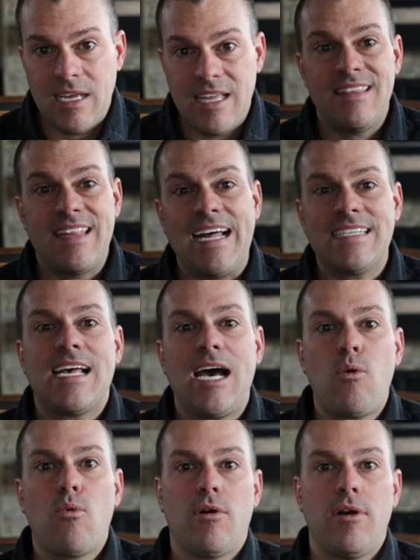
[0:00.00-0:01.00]
And that's
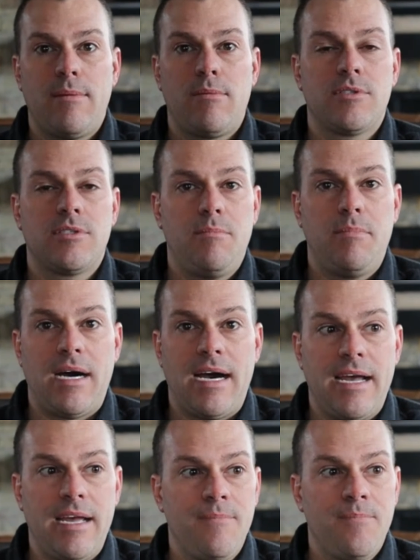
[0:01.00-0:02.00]
how we're able to
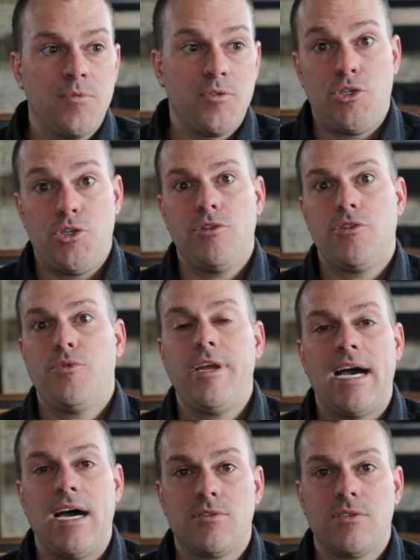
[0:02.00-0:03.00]
buy 2 to 3
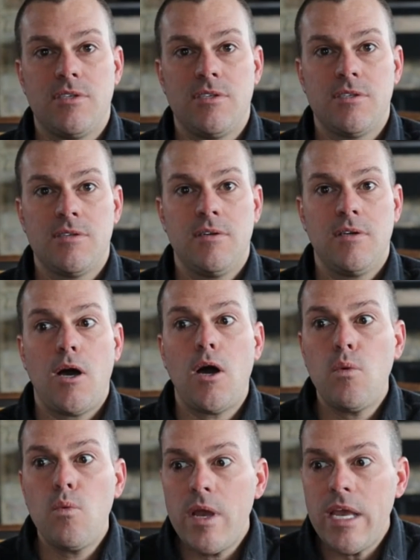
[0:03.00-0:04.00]
houses
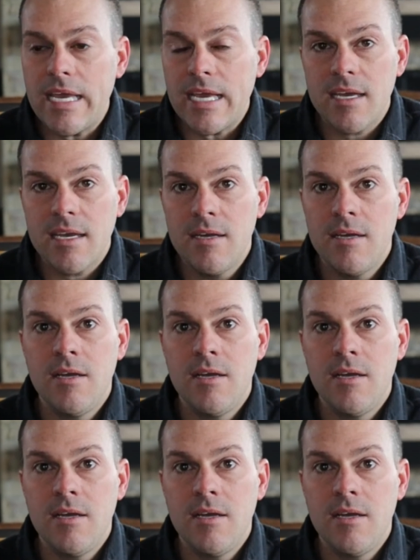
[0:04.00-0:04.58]
a week.